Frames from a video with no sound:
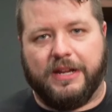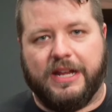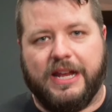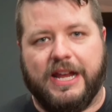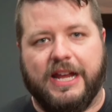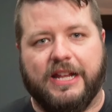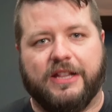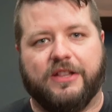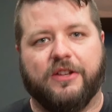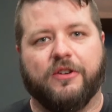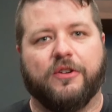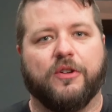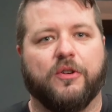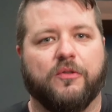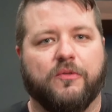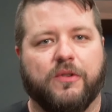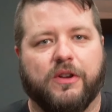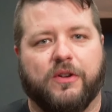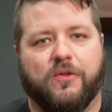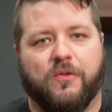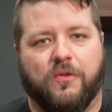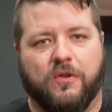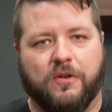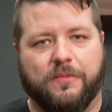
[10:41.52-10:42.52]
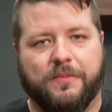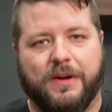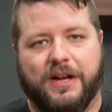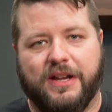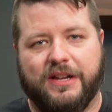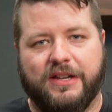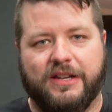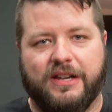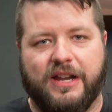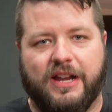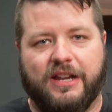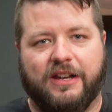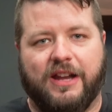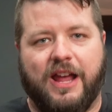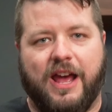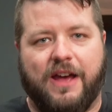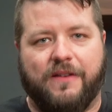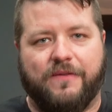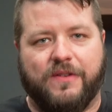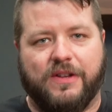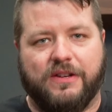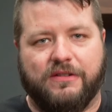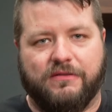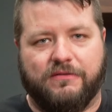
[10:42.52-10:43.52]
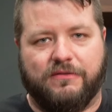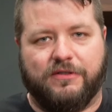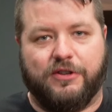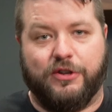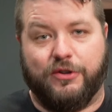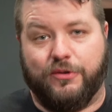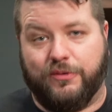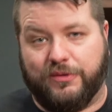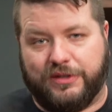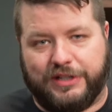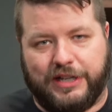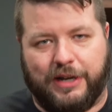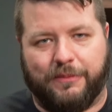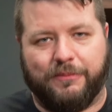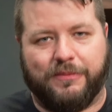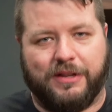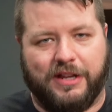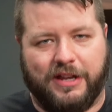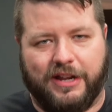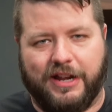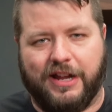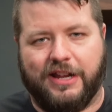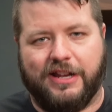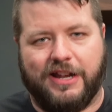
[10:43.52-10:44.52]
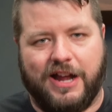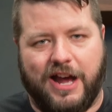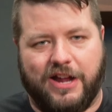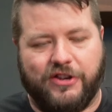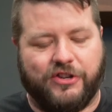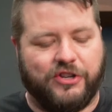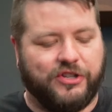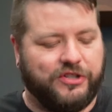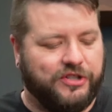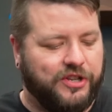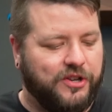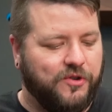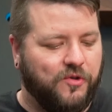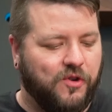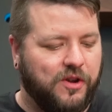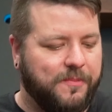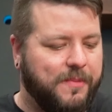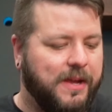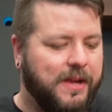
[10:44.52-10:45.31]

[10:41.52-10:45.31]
to hit the little record button and have it do something and not just annoy